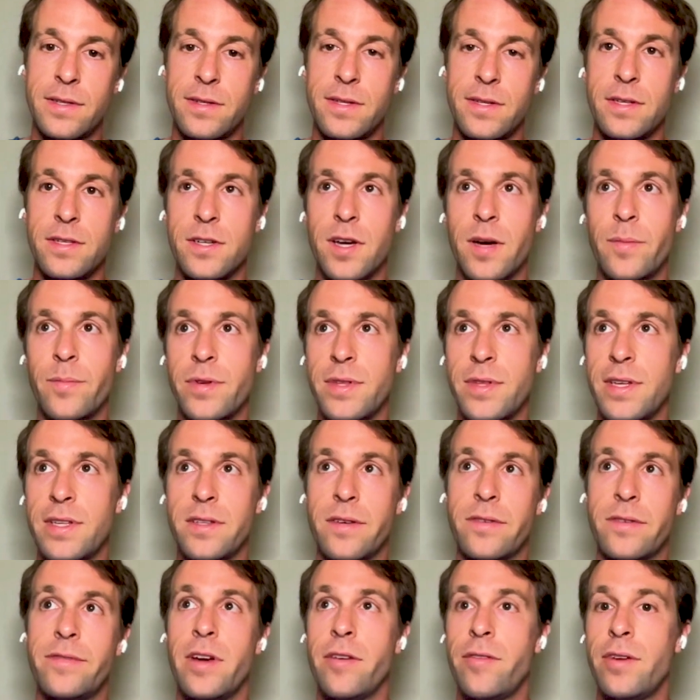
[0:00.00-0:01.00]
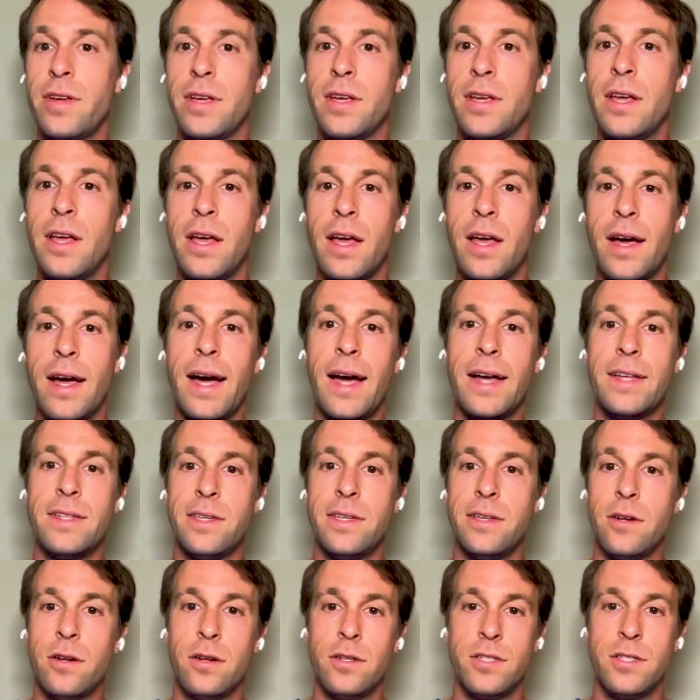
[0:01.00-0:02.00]
these companies are very
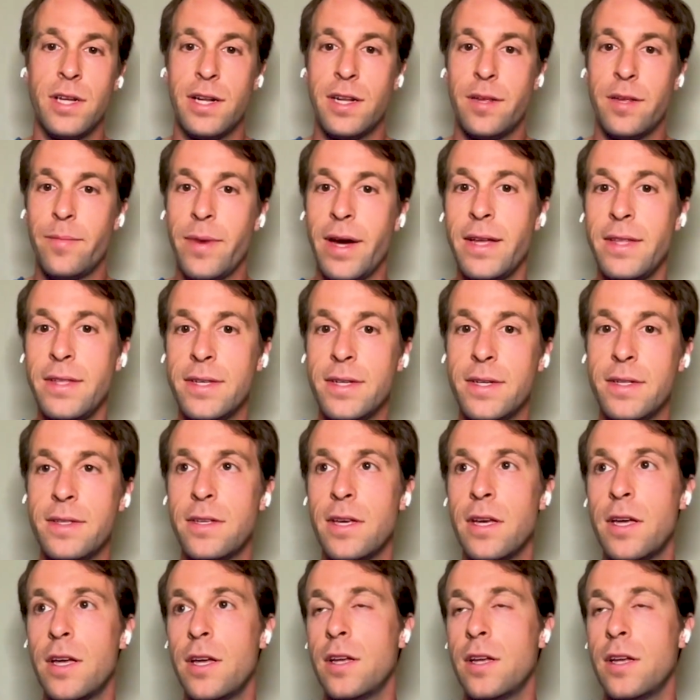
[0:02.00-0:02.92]
ideologically minded.